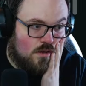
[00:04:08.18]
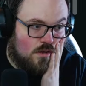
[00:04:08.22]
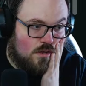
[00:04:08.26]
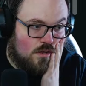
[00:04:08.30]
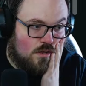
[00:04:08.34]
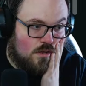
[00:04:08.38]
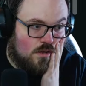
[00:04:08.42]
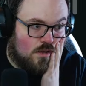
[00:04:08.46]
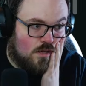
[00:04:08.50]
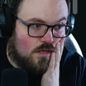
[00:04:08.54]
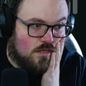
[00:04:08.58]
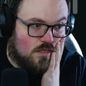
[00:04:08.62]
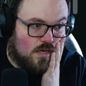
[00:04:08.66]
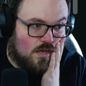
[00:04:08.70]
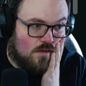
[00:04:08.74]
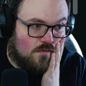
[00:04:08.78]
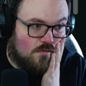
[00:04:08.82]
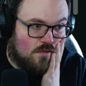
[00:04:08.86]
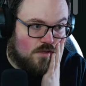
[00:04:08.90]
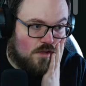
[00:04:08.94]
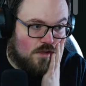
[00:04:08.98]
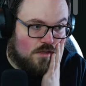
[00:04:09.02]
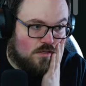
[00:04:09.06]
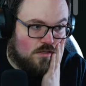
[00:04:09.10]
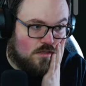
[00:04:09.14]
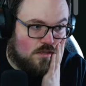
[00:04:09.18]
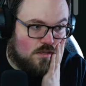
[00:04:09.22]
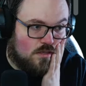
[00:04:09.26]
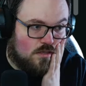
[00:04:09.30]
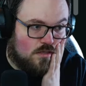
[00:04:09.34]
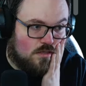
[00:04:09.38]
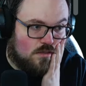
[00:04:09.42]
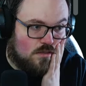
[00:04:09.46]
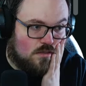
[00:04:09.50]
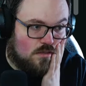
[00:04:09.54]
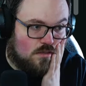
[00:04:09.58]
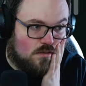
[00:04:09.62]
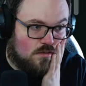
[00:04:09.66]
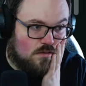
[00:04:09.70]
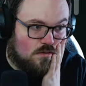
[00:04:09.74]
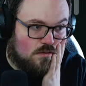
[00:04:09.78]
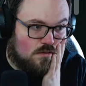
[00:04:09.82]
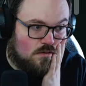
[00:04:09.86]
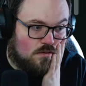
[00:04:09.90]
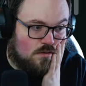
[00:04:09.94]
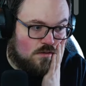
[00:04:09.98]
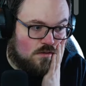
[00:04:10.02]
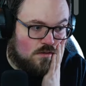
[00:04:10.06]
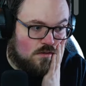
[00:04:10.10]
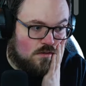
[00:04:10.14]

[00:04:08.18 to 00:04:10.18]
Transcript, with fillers: Eh, I guess I have Thoughtseize.